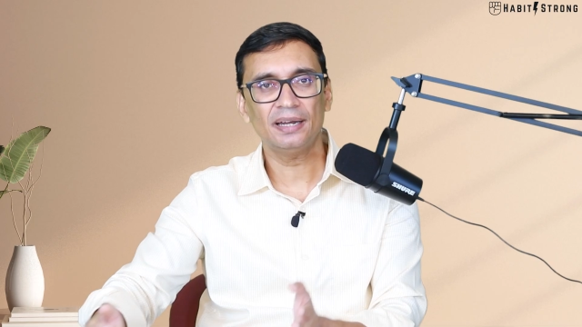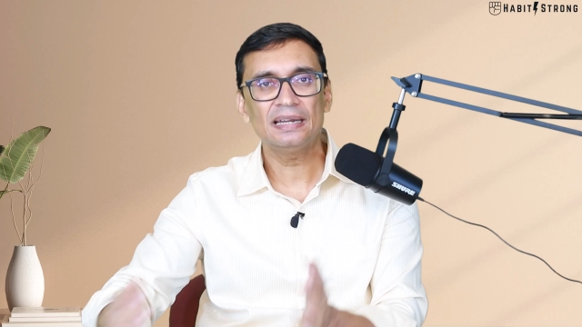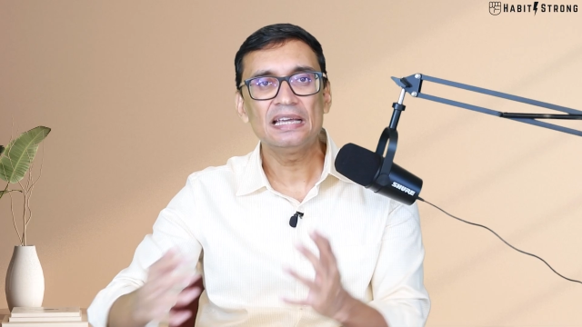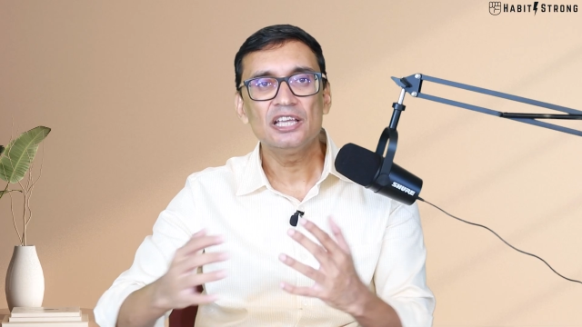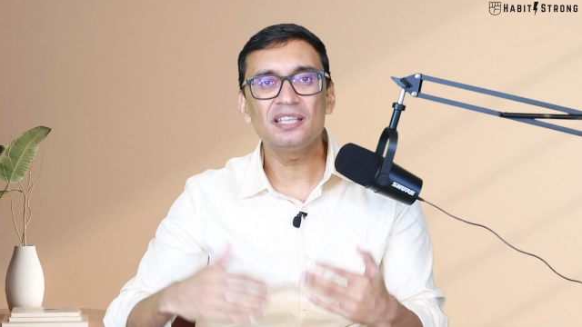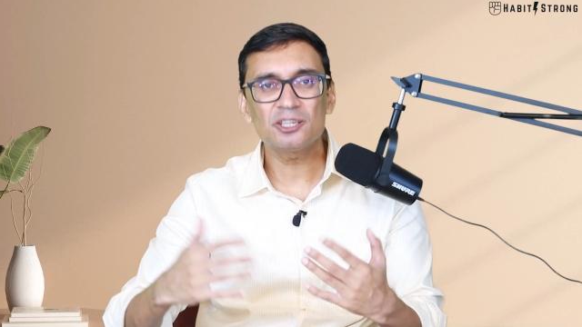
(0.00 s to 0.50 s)
right?
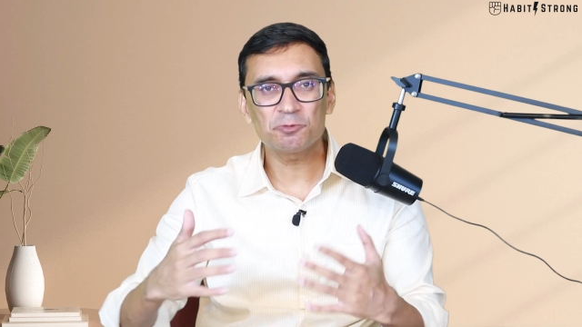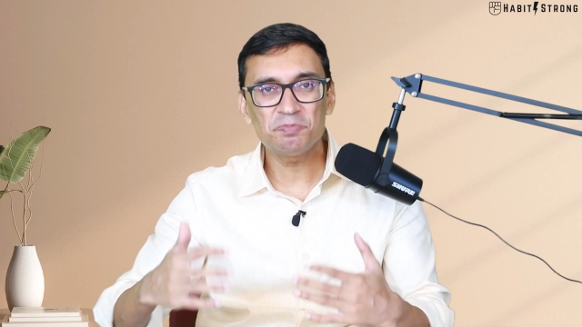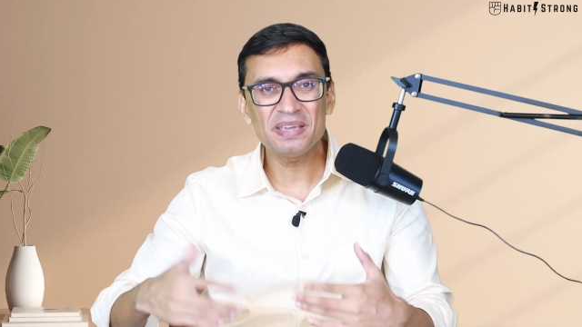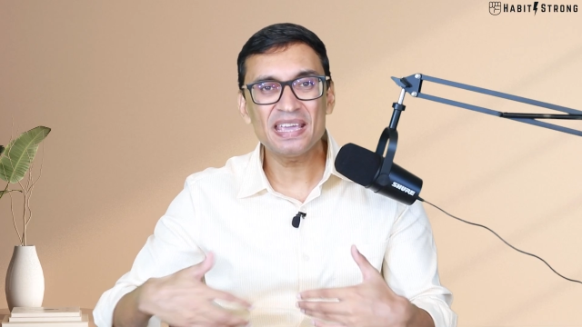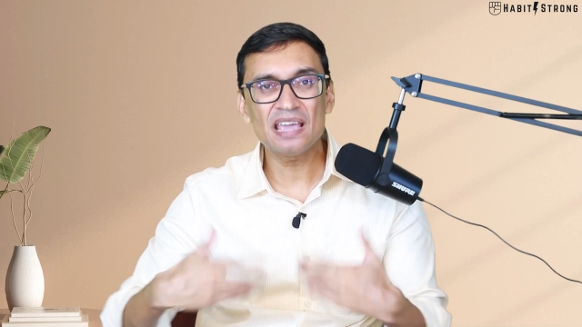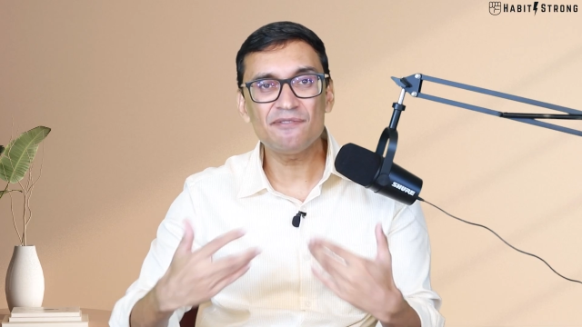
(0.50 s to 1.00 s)
This
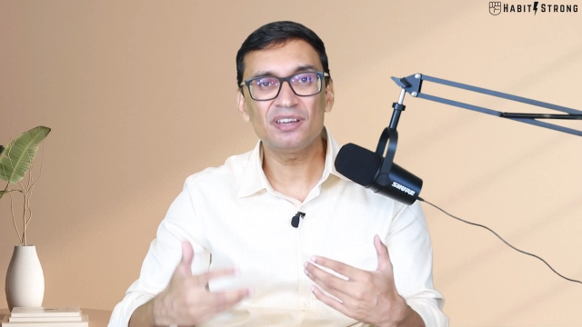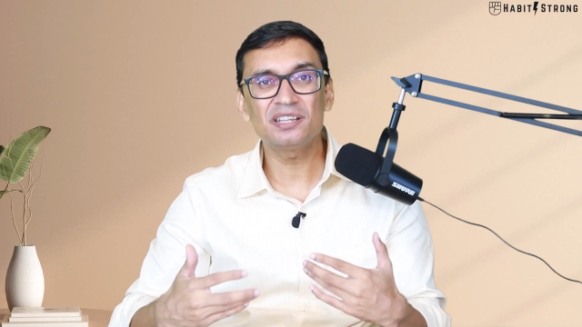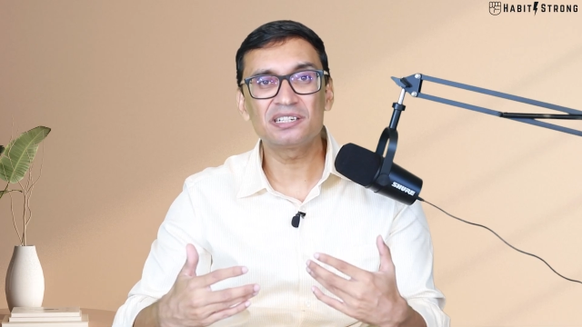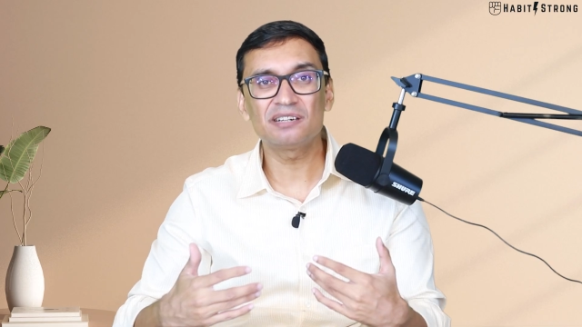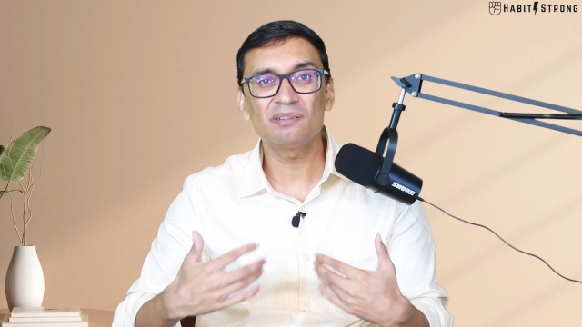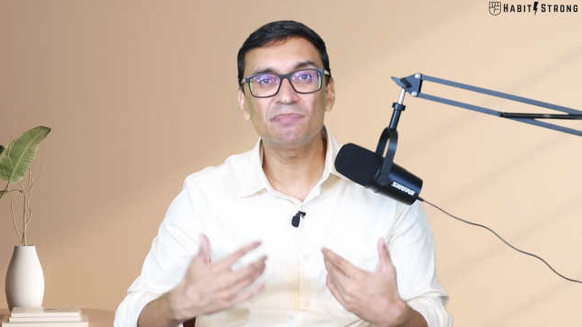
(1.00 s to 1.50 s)
behavior
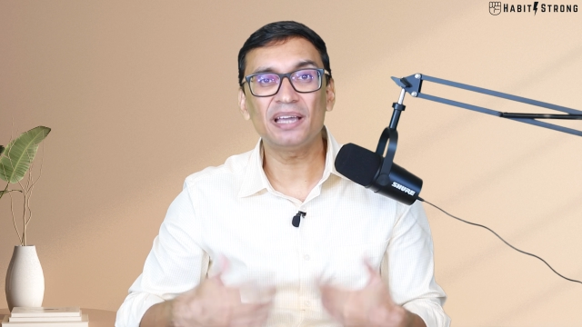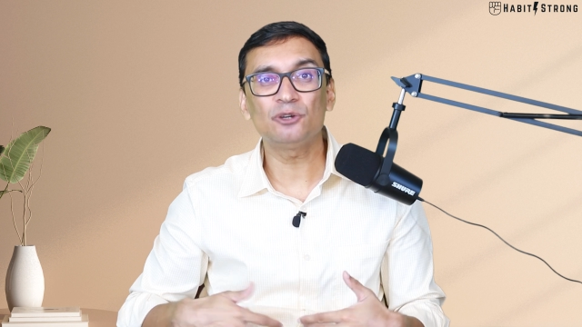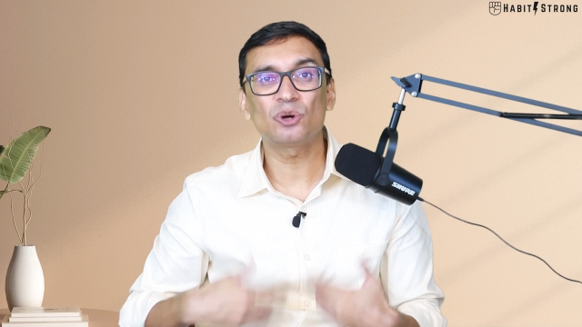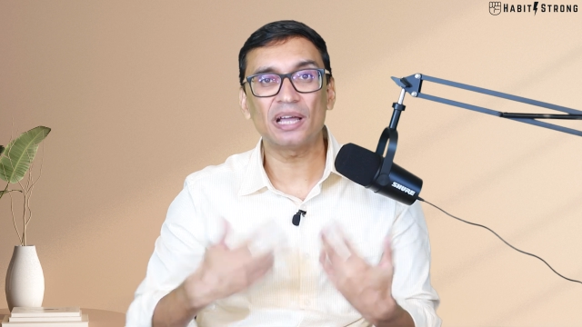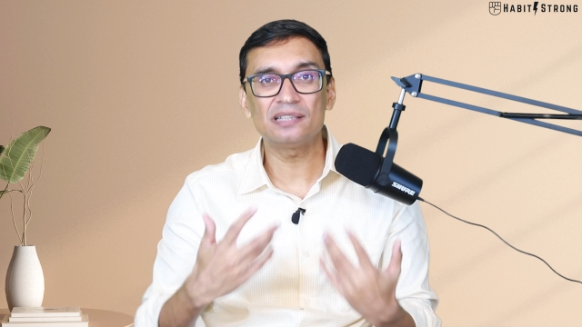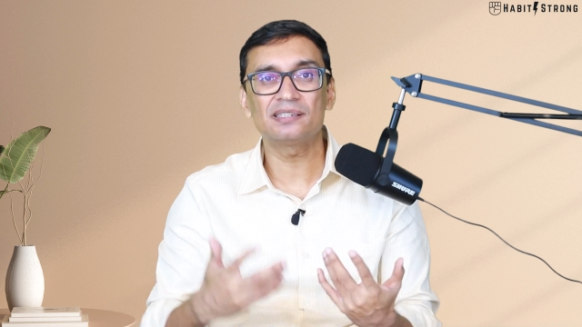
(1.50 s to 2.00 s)
is driven by
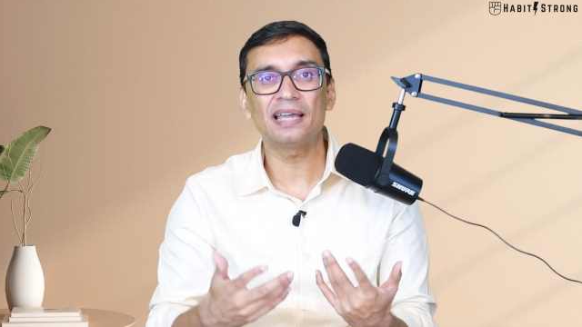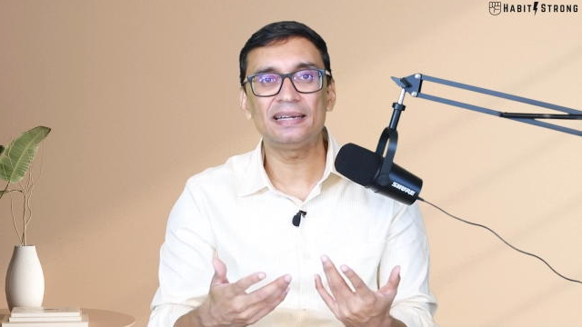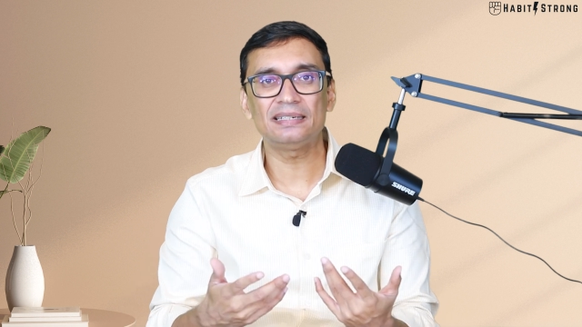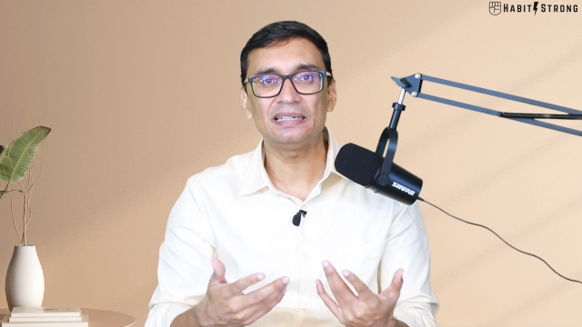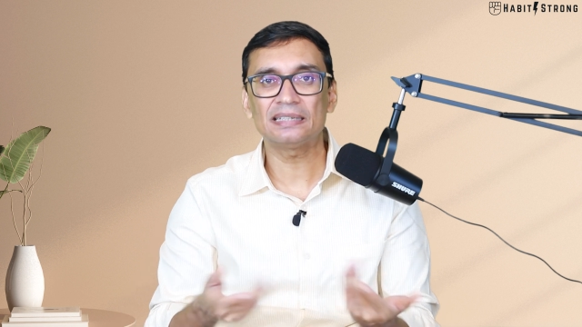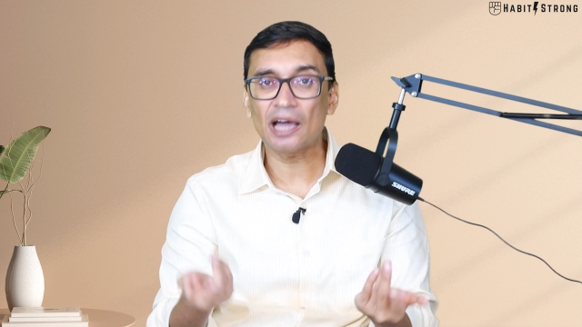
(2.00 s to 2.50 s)
your anxiety.